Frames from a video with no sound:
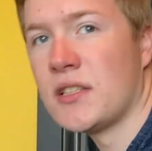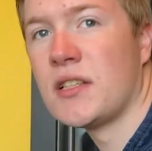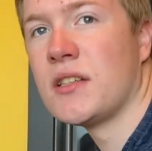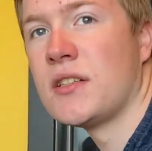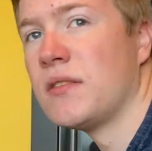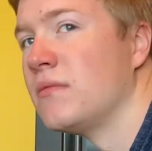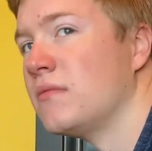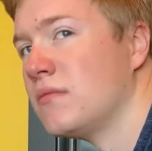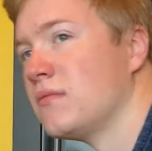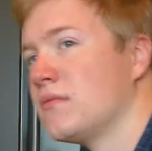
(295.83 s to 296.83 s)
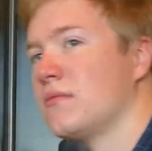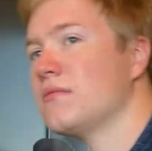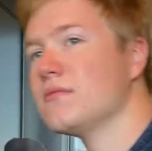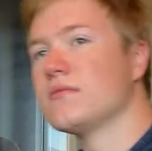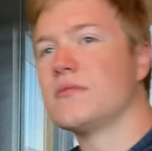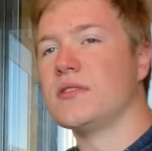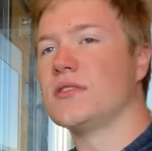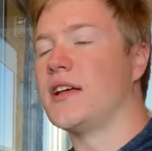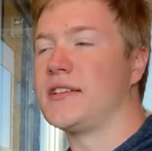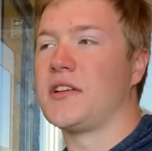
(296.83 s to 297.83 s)
system,
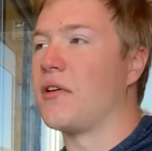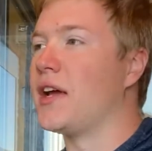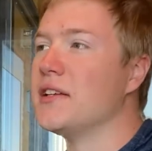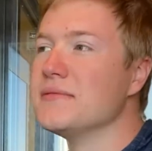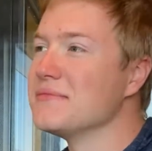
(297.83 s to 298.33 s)
so that's great.